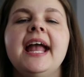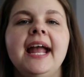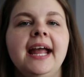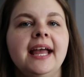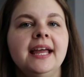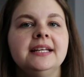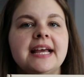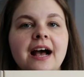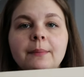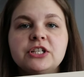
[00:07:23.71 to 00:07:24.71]
and
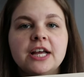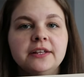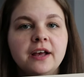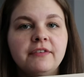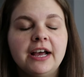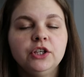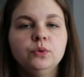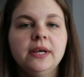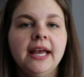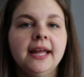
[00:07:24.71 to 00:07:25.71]
how much I love how
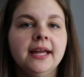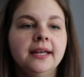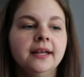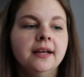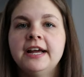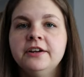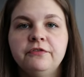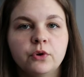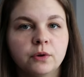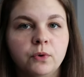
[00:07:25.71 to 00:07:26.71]
you can find
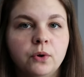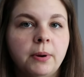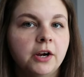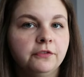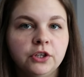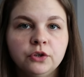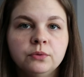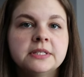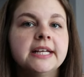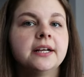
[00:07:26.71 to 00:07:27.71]
affordable
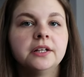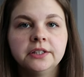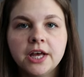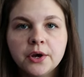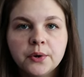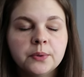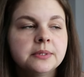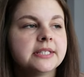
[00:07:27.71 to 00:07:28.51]
perfumes and colognes,